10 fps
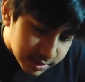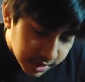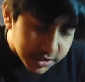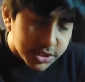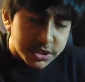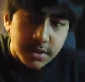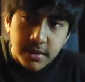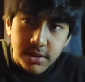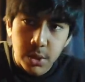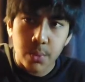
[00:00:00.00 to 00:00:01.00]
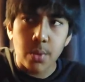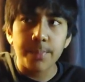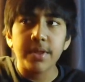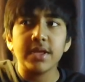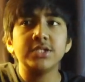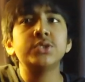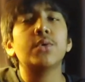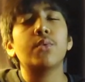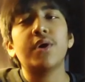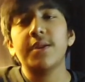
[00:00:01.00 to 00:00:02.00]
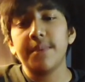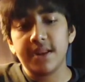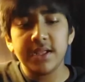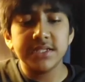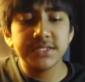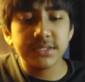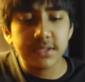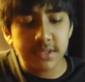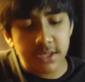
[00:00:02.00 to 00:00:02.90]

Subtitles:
touch Europe. Is not what I meant is the